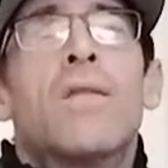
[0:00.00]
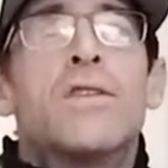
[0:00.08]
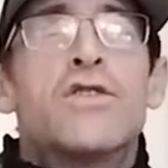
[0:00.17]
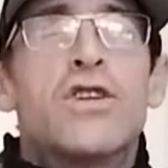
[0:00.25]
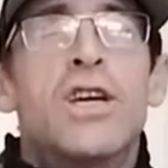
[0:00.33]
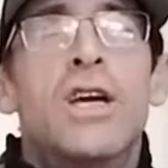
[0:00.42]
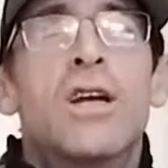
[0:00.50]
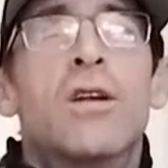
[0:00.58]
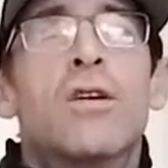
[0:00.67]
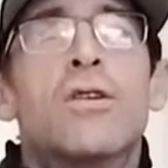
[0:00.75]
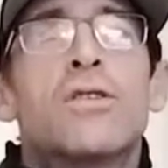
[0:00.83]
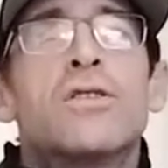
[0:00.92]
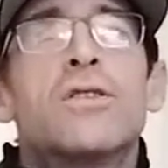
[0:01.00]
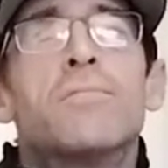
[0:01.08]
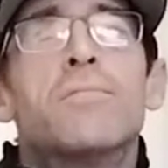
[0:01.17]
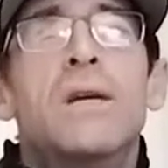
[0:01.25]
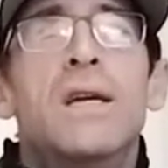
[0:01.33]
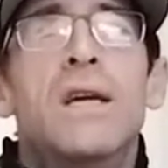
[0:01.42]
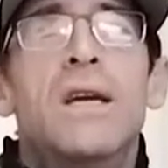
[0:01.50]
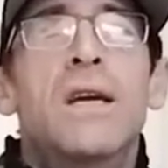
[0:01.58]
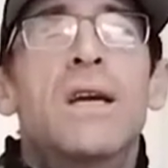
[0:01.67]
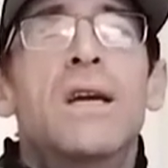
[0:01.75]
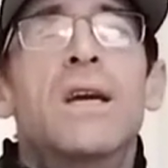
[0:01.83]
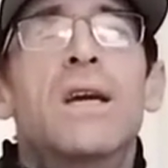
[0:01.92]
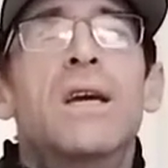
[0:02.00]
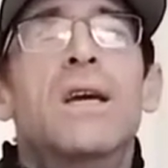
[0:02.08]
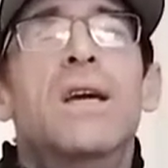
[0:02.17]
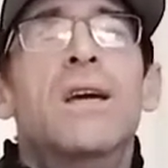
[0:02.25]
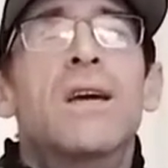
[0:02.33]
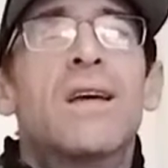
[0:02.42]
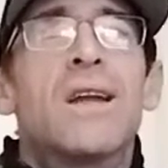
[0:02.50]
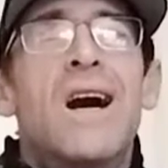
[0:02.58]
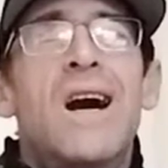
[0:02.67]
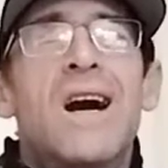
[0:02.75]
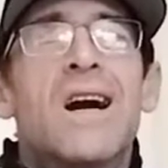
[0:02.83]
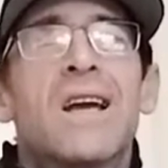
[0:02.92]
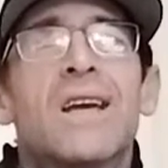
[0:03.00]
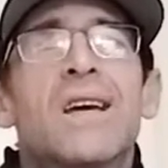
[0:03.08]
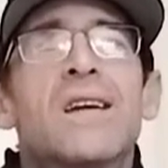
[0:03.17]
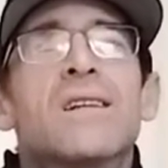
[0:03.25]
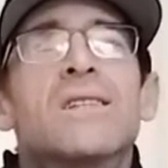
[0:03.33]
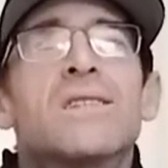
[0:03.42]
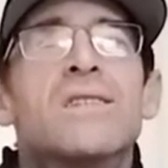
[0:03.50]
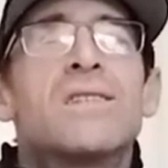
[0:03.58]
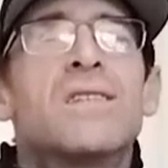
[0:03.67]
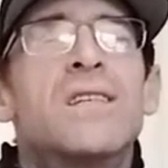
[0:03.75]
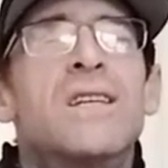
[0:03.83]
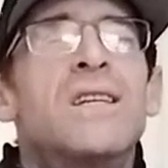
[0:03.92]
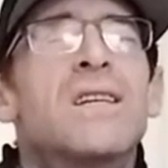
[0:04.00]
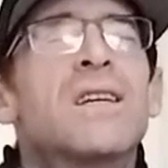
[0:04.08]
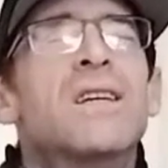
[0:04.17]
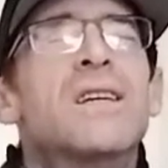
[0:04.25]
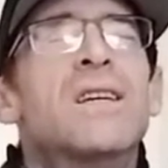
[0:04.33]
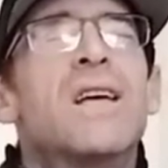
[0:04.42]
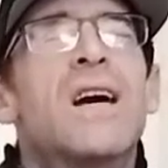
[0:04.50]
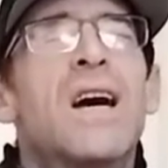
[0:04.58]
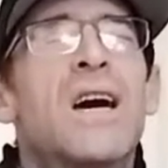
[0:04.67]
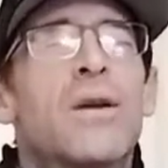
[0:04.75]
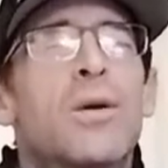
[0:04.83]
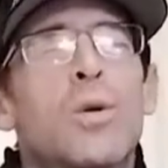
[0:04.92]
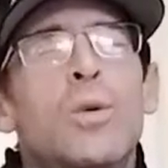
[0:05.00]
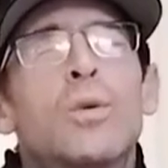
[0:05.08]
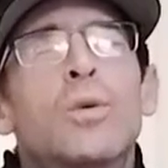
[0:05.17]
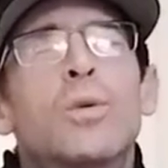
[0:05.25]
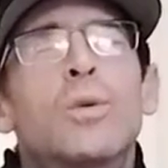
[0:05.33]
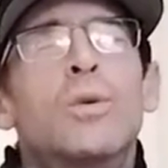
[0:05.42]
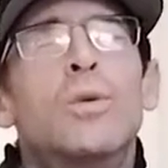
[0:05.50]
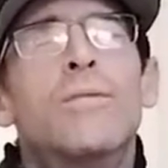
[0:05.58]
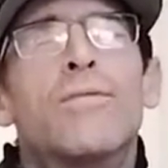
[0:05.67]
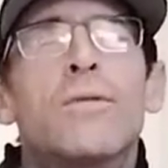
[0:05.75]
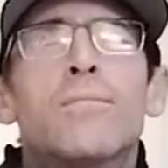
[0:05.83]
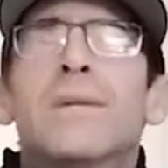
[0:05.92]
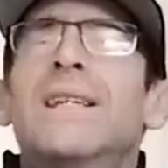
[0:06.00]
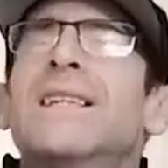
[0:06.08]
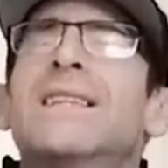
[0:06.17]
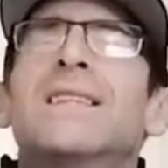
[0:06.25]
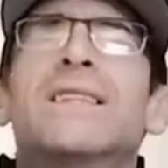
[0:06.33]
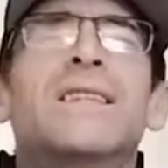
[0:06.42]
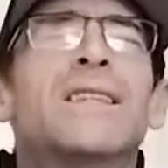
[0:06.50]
And she looks at me and I can see that old familiar